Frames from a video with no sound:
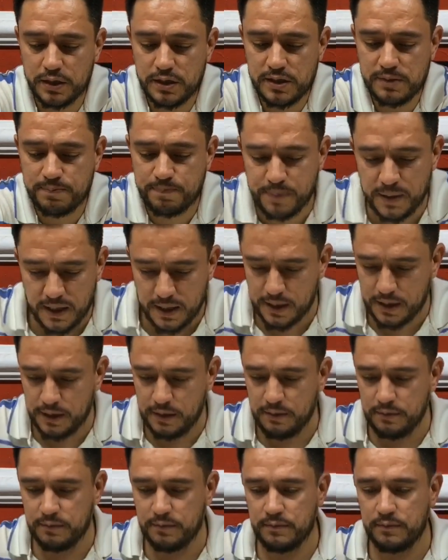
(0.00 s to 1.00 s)

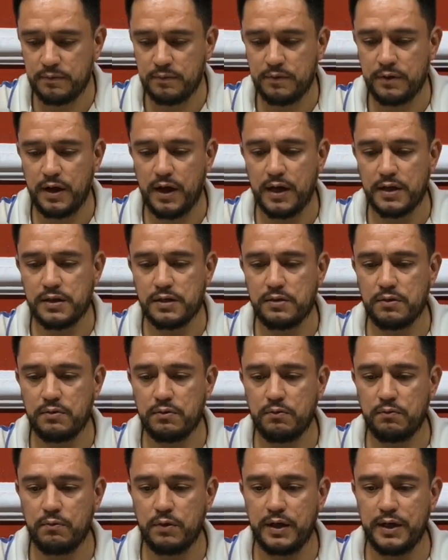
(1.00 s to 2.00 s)
spin, yes,
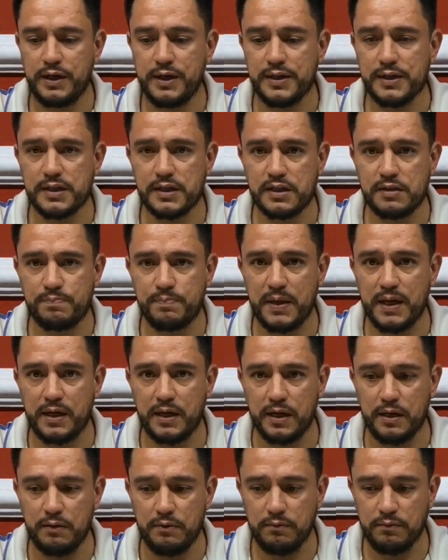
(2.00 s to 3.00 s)
when it is
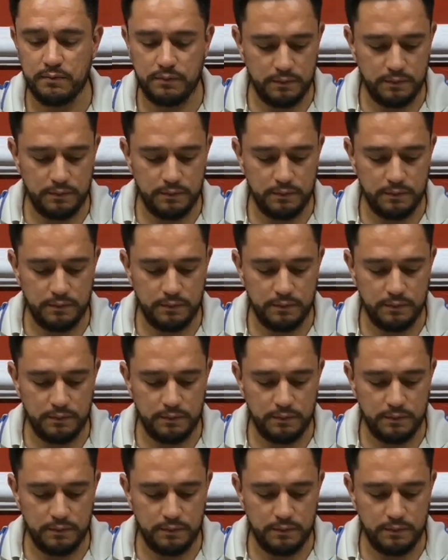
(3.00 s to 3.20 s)
spinning,